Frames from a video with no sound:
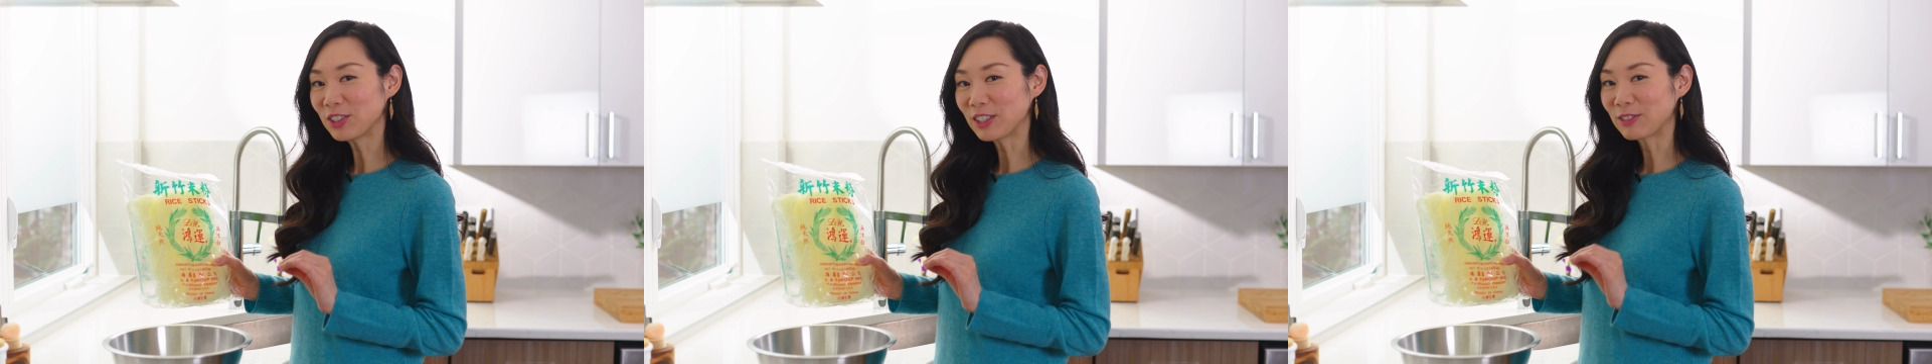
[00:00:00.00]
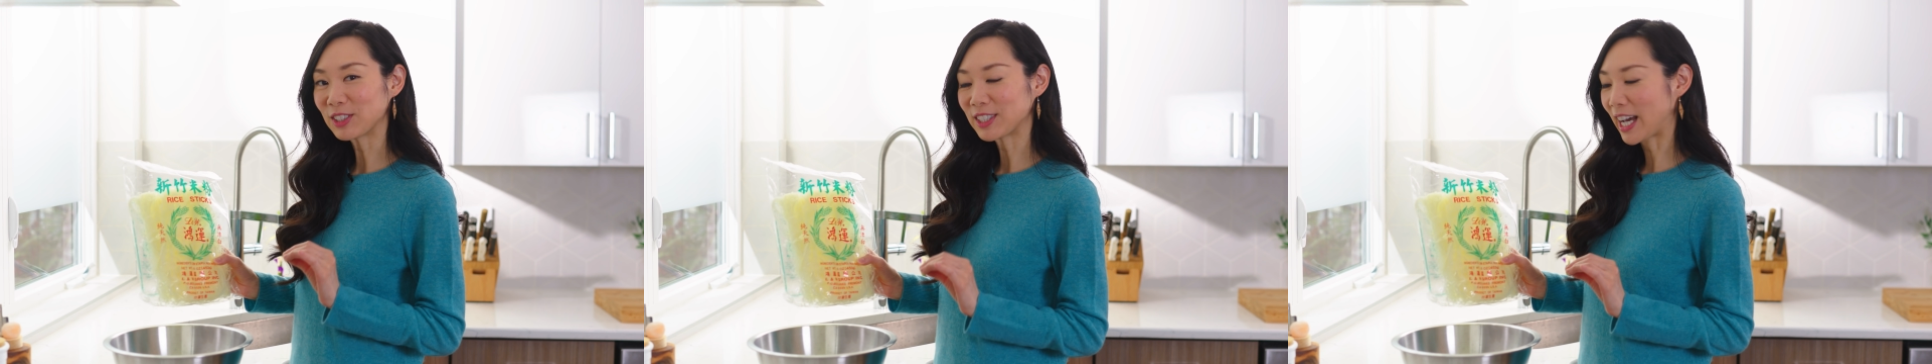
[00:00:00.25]
It
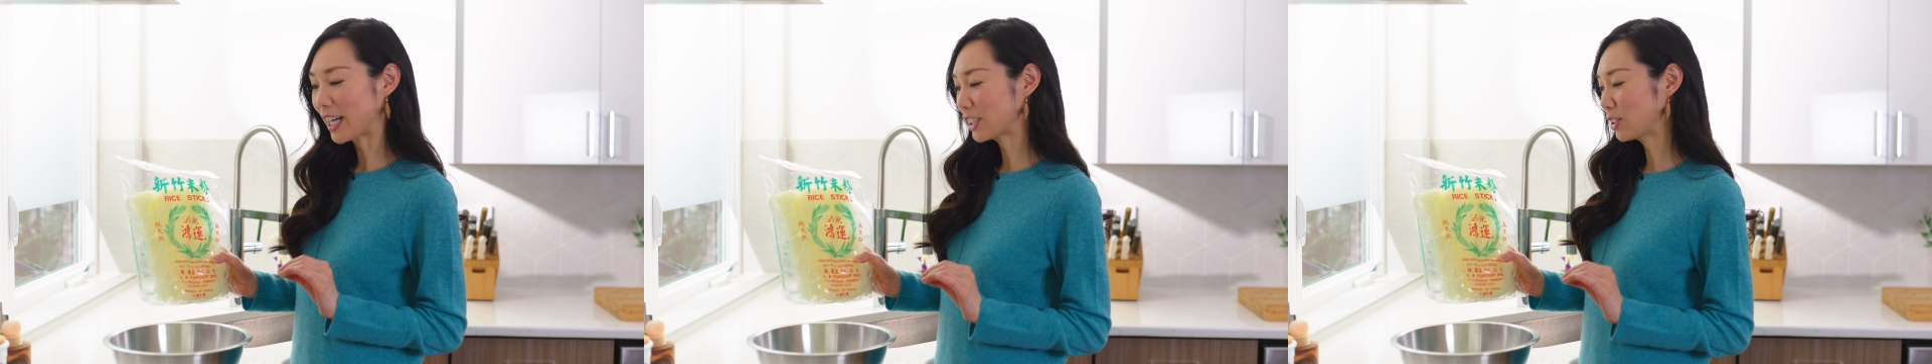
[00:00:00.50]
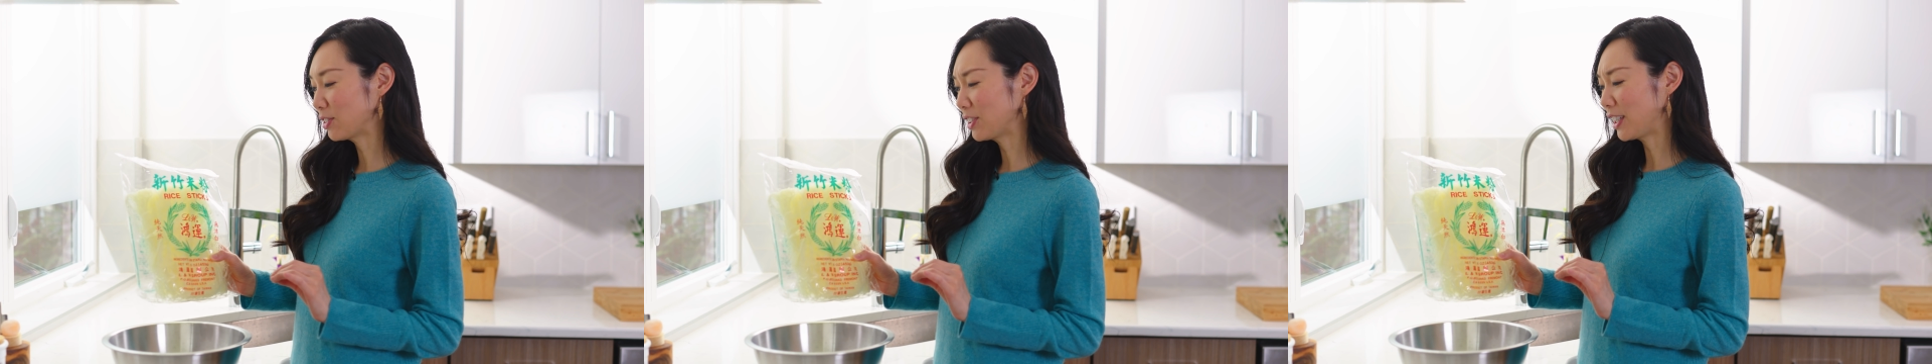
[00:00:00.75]
was
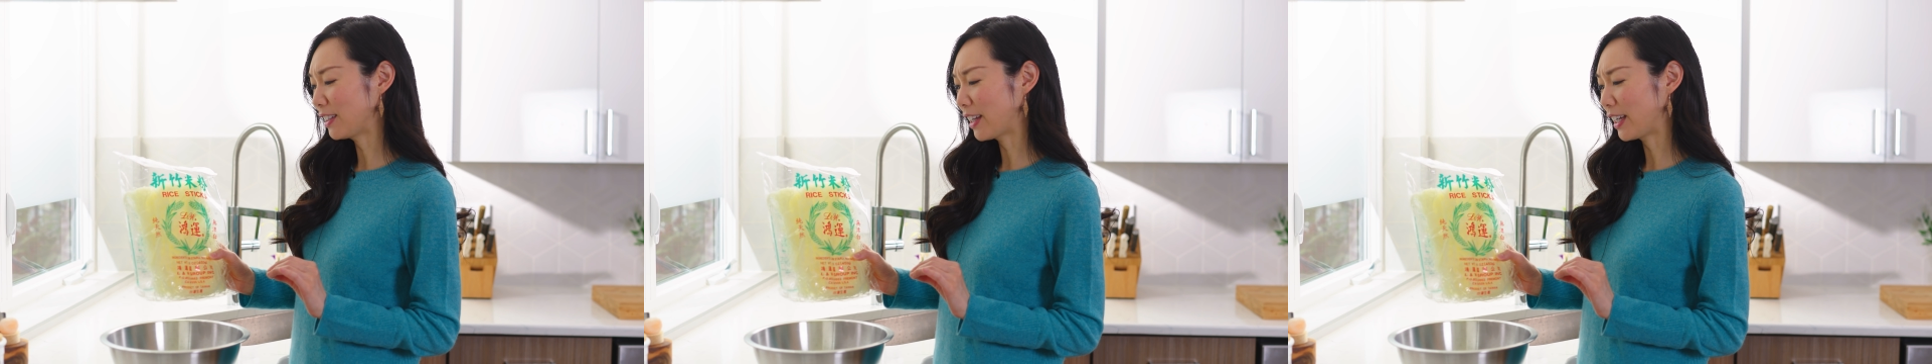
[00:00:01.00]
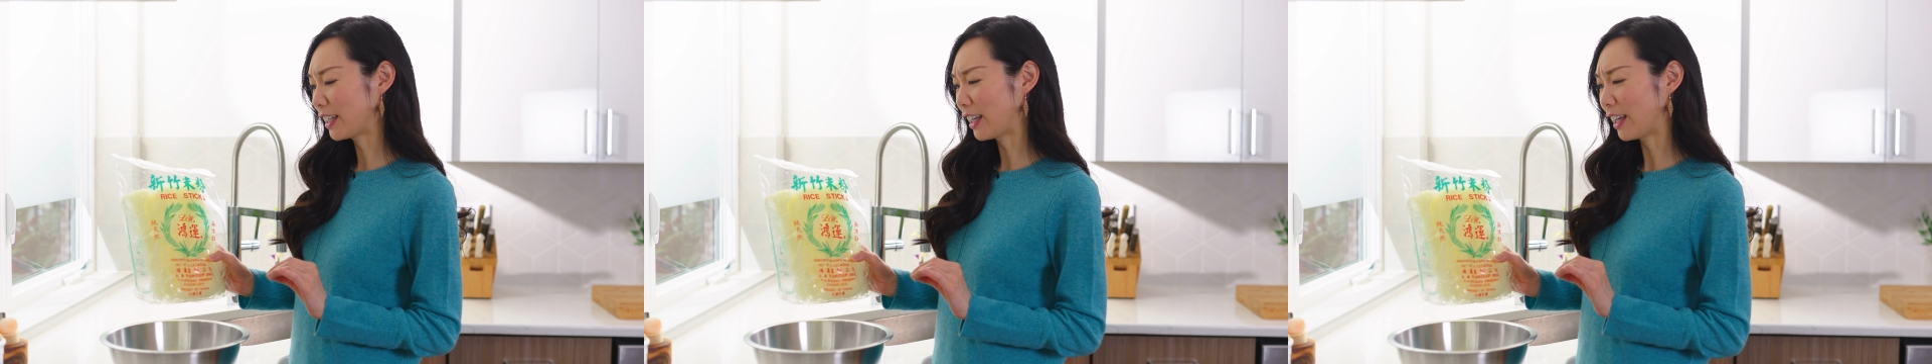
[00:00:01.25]
actually
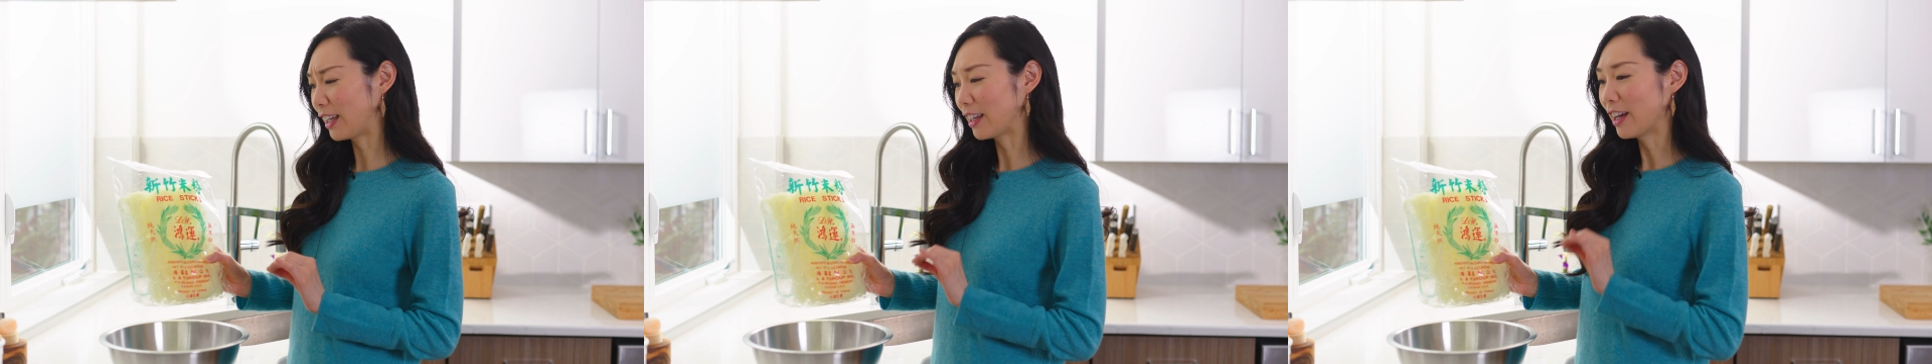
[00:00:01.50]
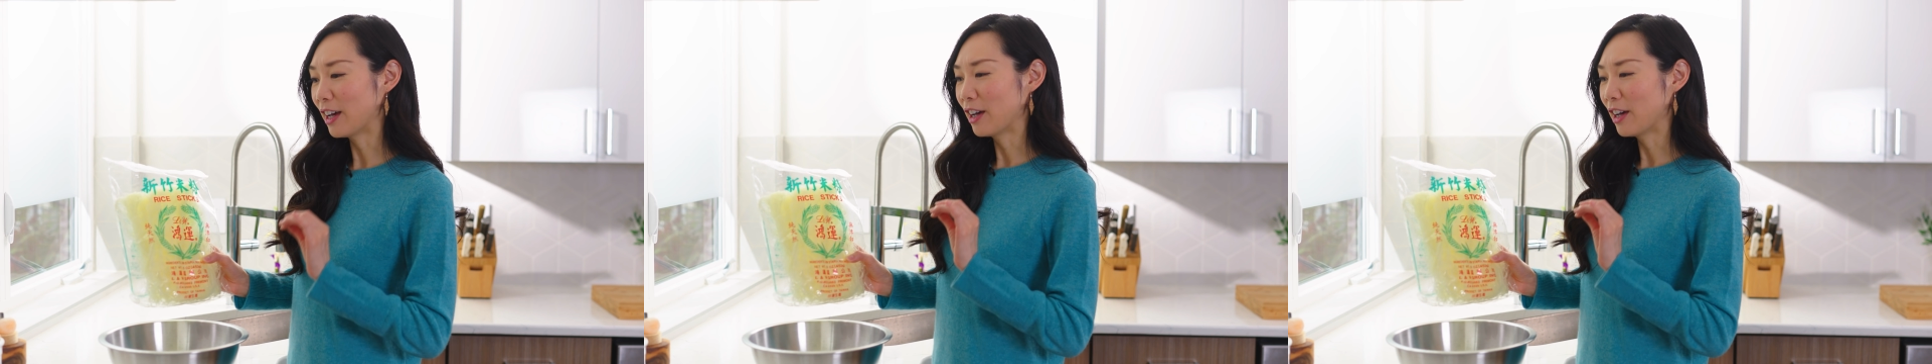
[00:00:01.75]
like a